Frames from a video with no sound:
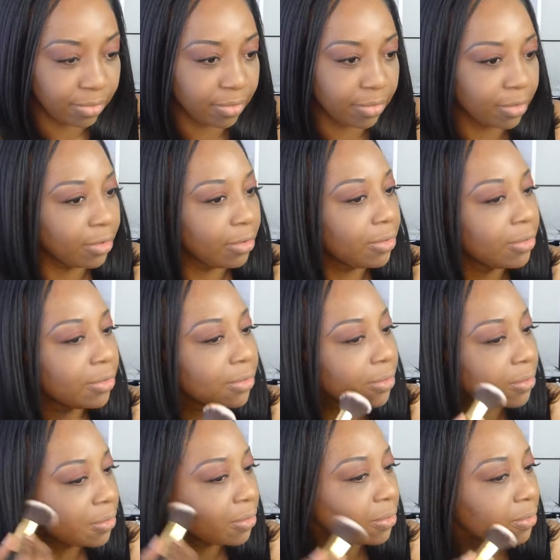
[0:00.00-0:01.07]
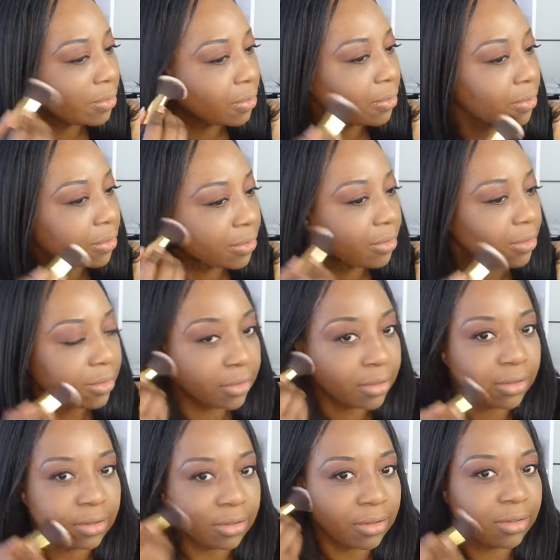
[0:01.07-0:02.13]

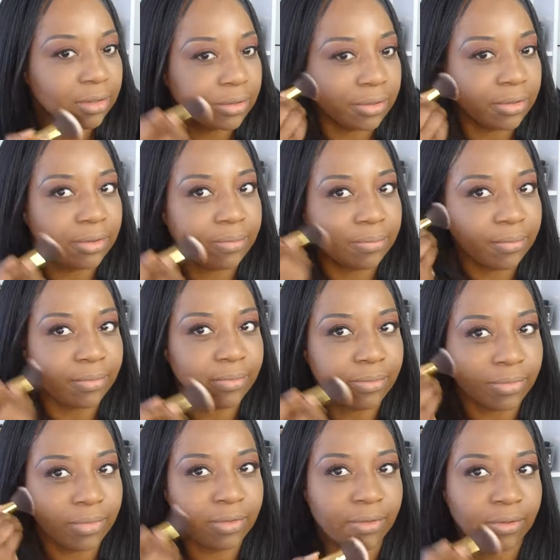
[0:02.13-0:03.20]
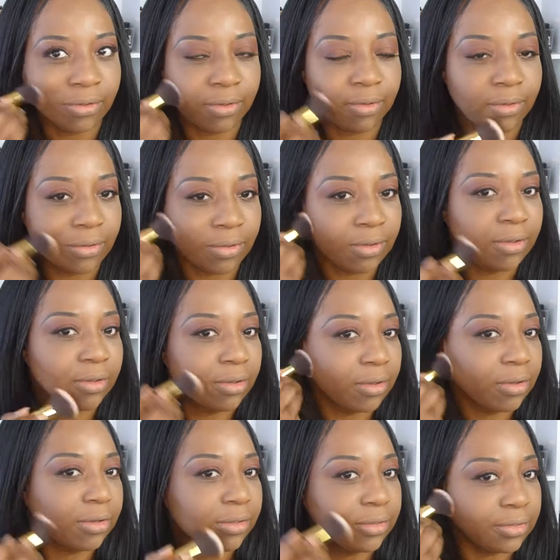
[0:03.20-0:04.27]

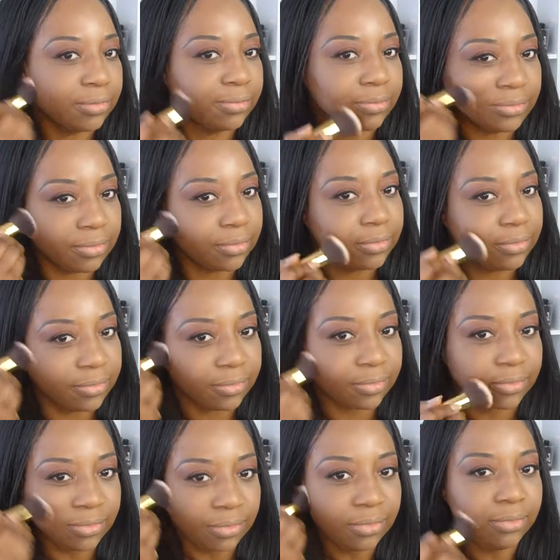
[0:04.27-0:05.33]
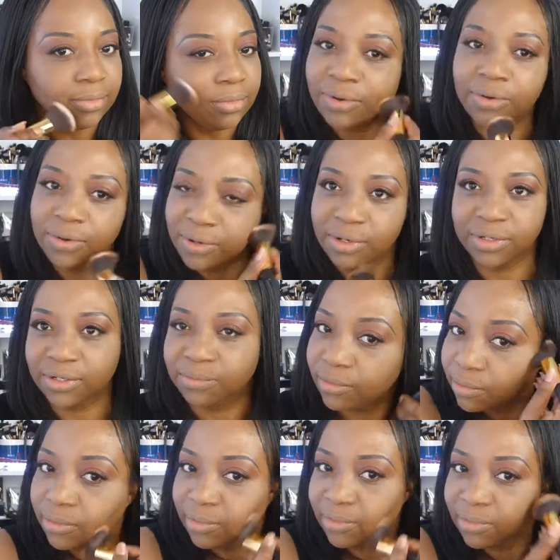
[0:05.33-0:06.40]

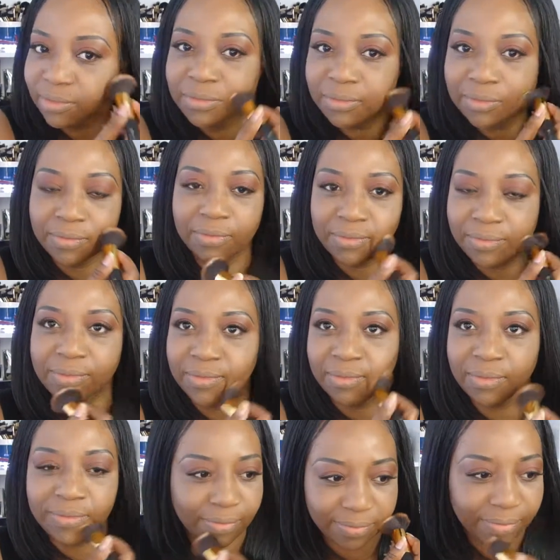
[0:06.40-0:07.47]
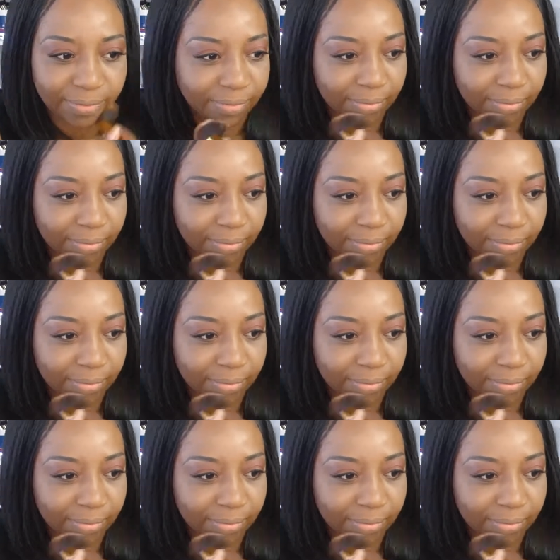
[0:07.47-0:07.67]
(silence)